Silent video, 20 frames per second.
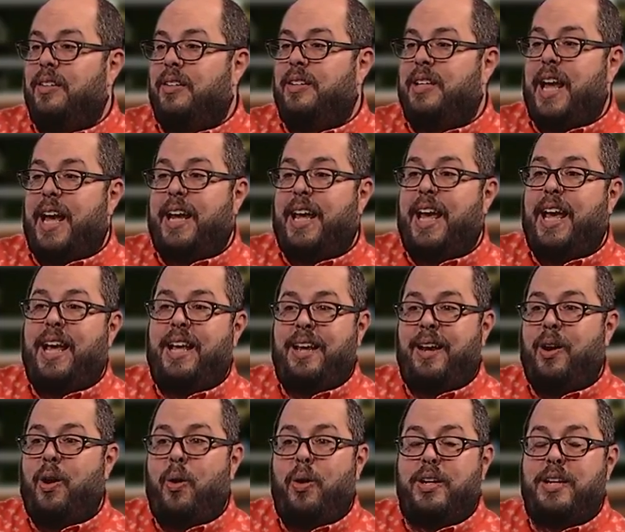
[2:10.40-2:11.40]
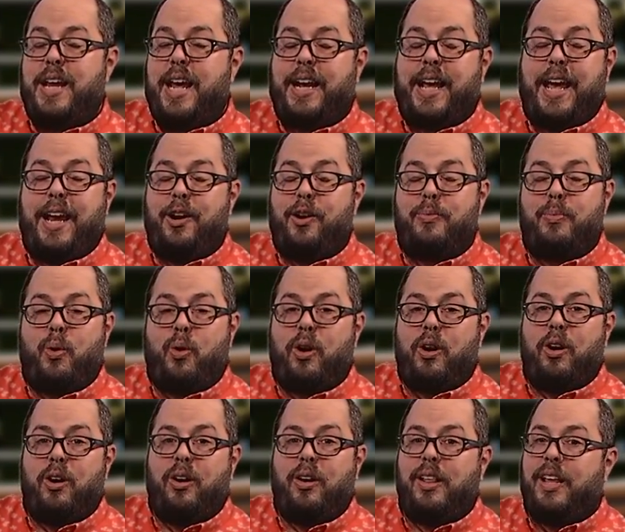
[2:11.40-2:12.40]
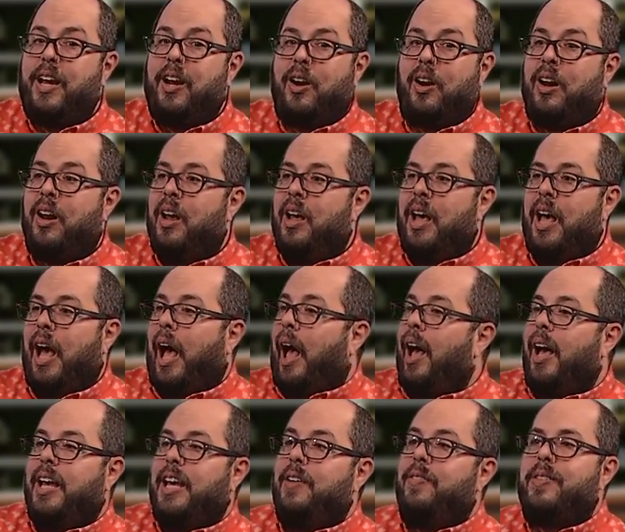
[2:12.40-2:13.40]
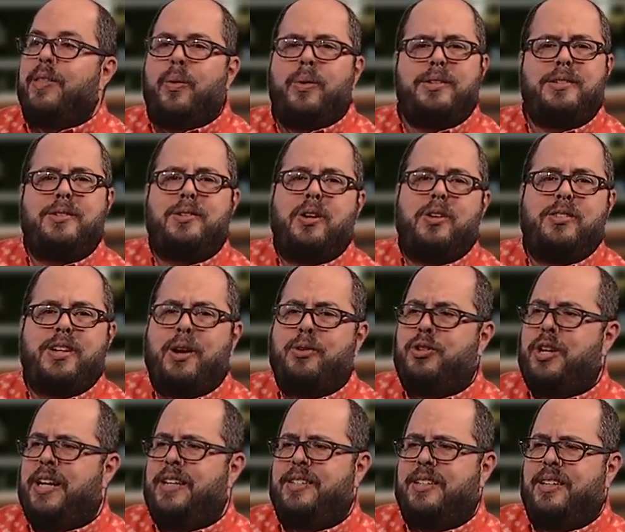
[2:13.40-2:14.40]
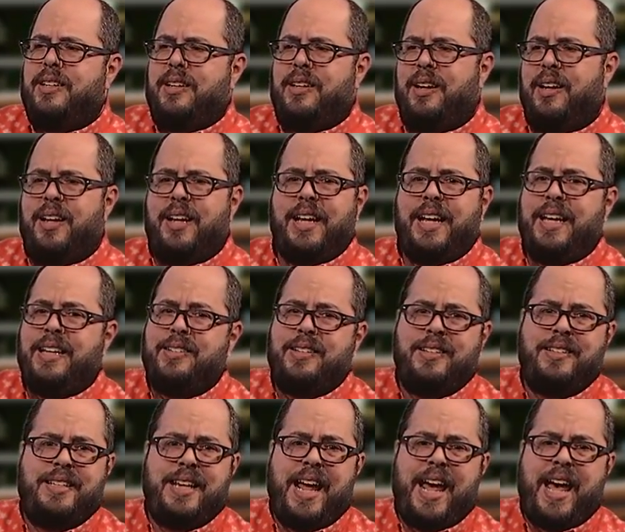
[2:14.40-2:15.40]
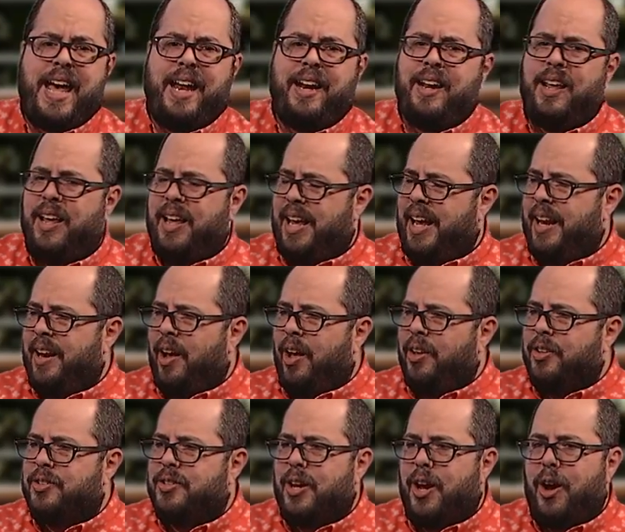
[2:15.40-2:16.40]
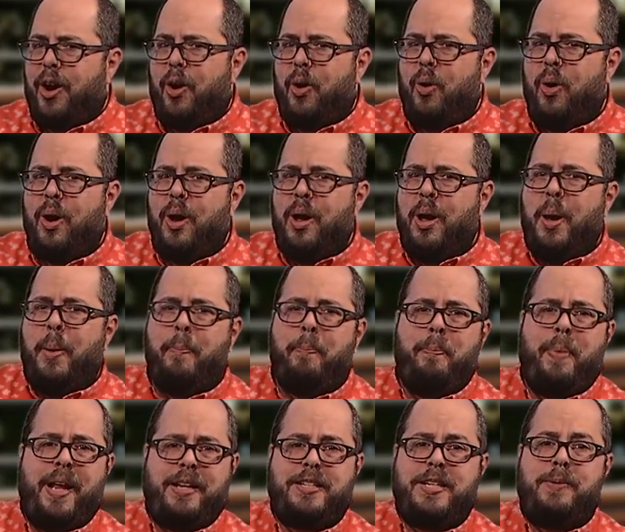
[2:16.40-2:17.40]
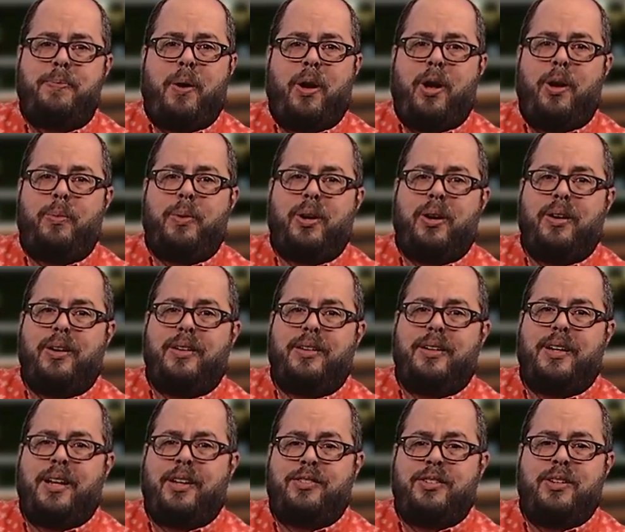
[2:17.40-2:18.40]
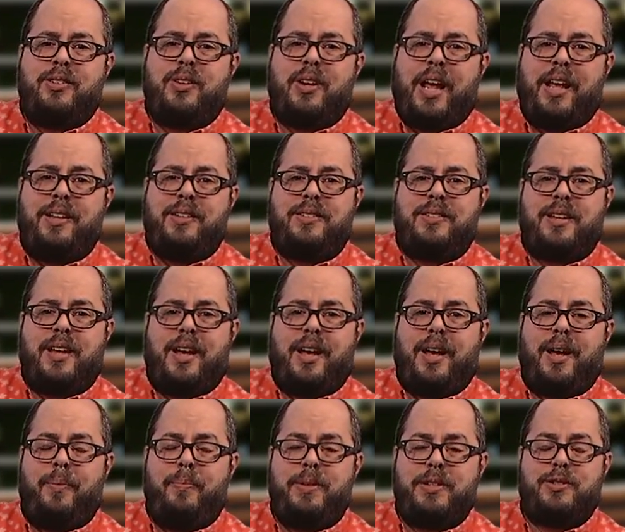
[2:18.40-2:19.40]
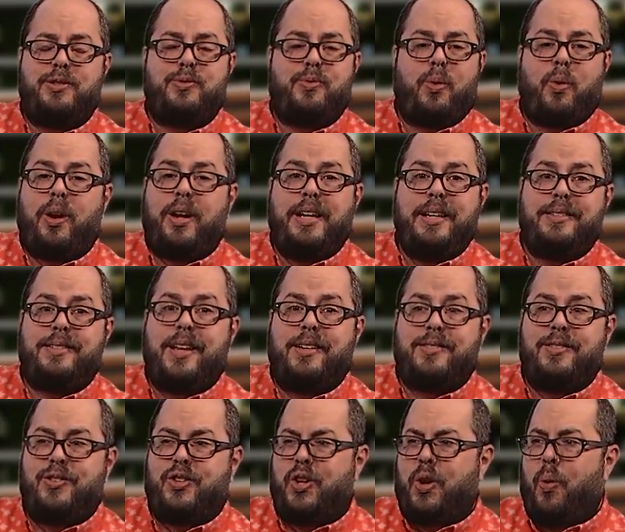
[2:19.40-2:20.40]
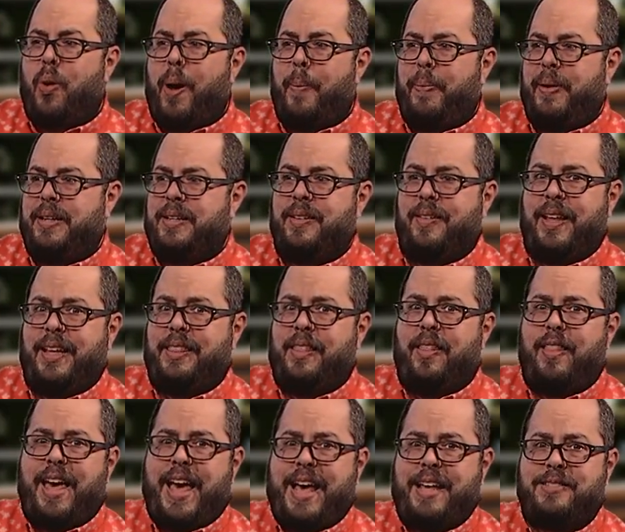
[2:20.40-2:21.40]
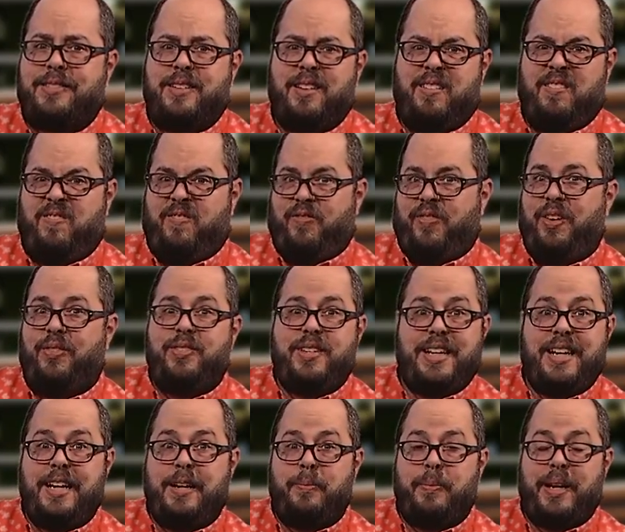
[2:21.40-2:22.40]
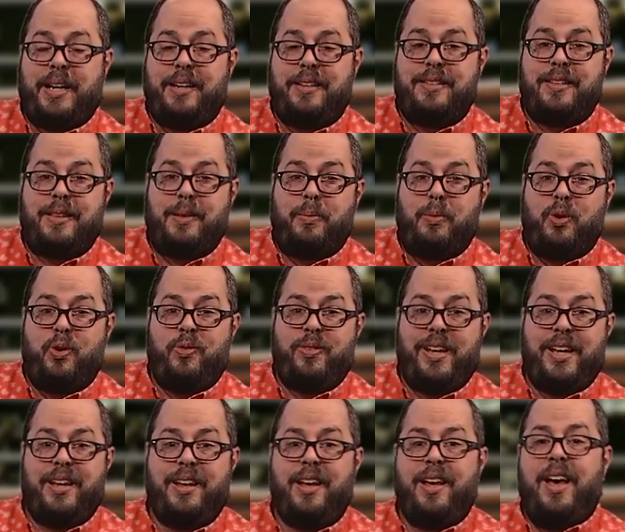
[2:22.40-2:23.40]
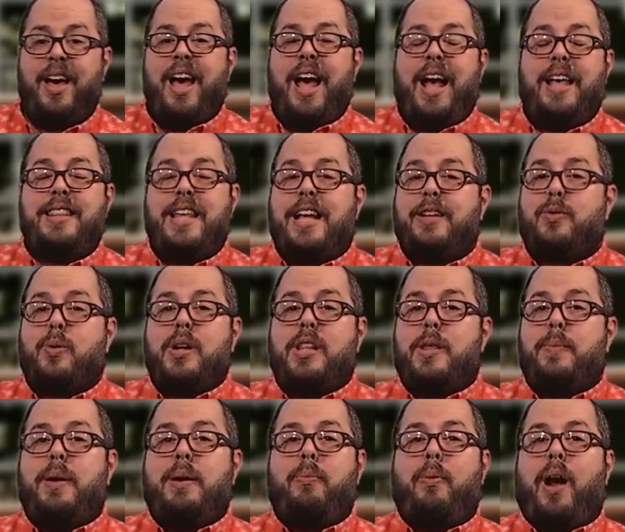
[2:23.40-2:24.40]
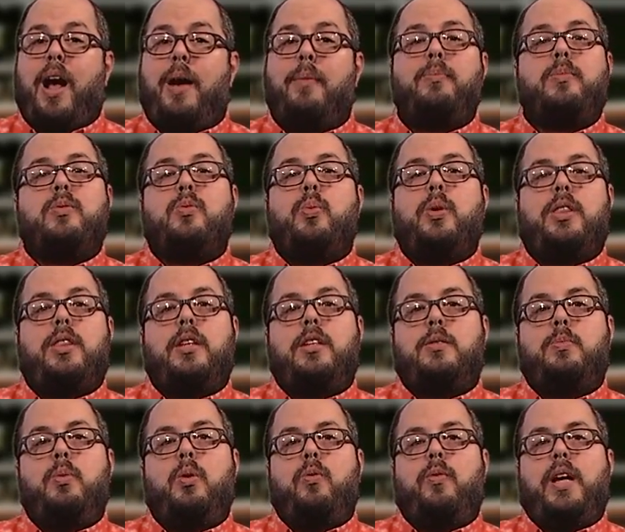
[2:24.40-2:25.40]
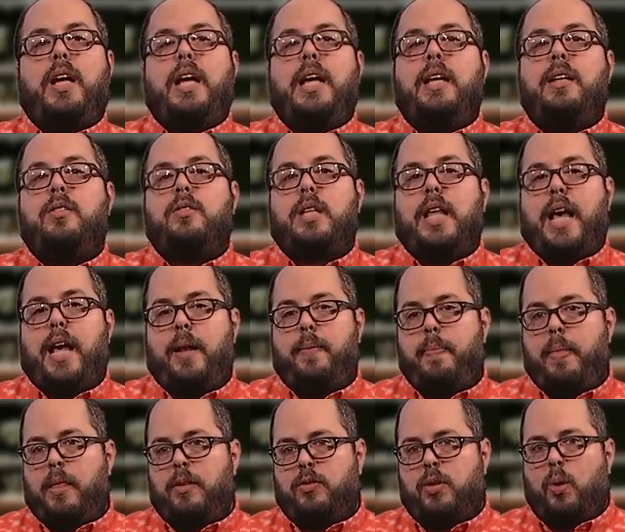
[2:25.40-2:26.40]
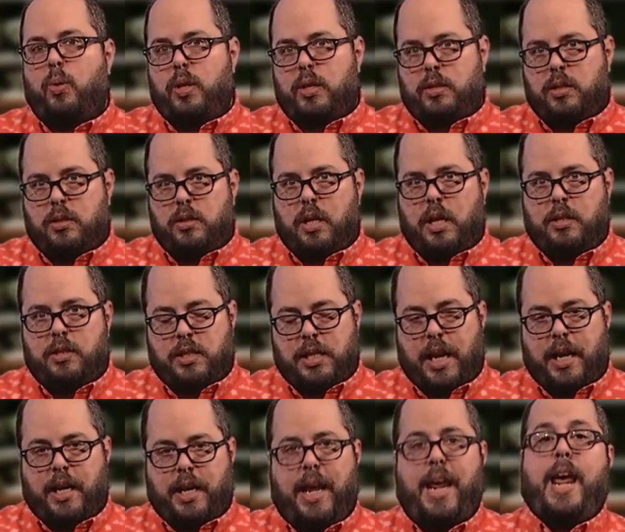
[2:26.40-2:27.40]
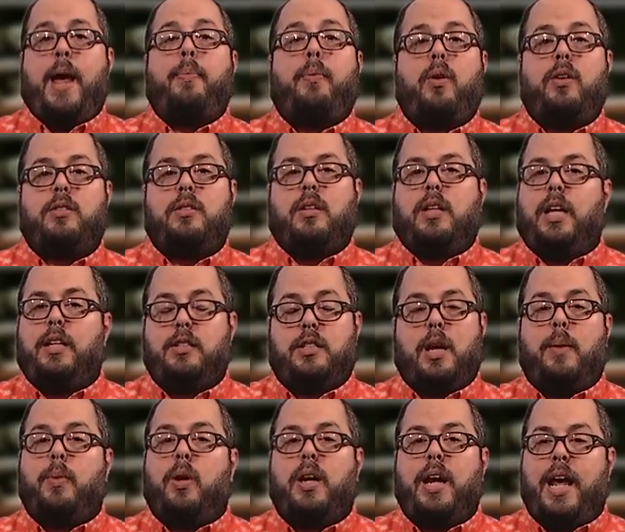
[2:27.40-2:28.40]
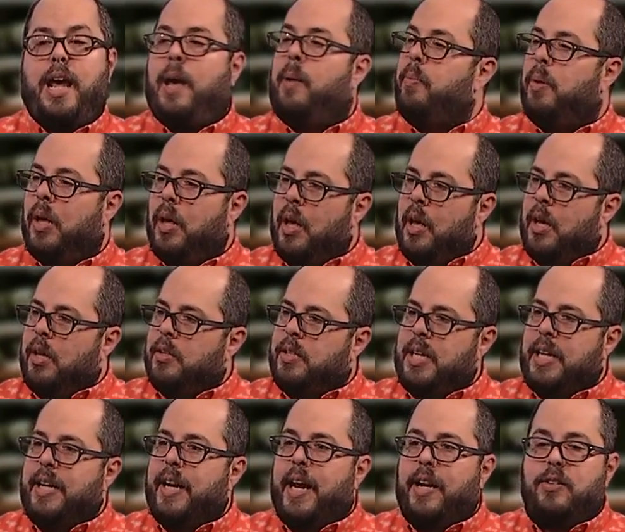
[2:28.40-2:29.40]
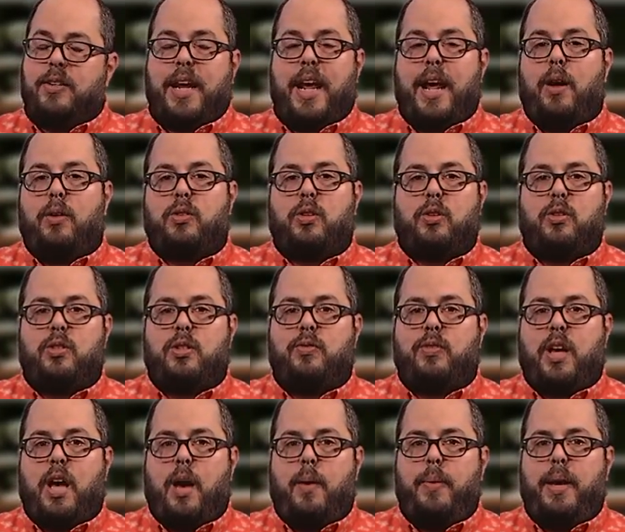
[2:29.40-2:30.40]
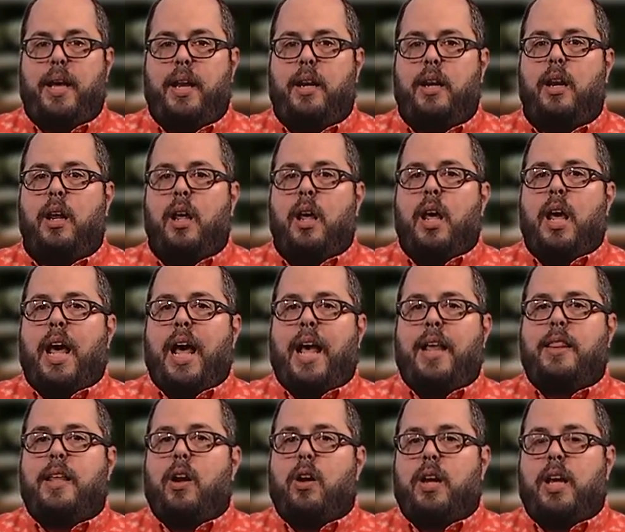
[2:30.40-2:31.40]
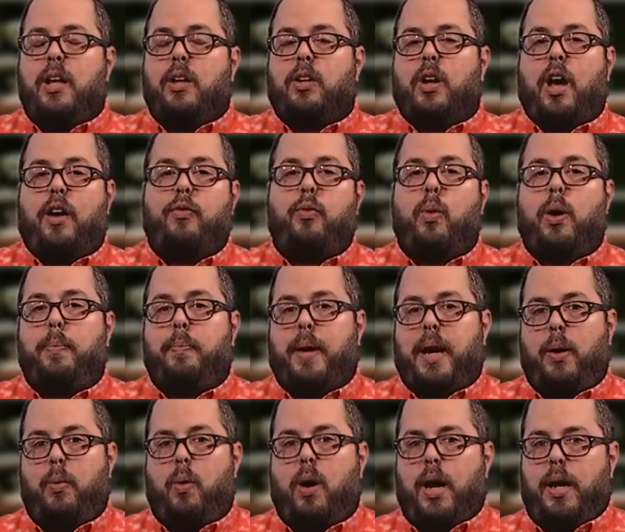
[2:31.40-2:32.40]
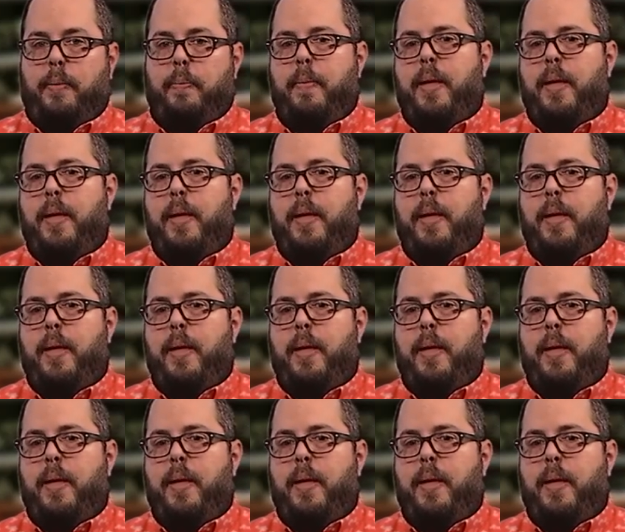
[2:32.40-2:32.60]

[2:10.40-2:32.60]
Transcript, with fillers: decade you know a decade or more earlier uh, even though as it turns out Jason isn't dead and also Betsy Palmer doesn't as uh, Mrs. Voorhees doesn't show up until like the last 15 minutes of the movie and that's one of the big problems with this movie is that so this is it's set at camp crystal lake summer camp teenage counselors have come in and they're killed off one by one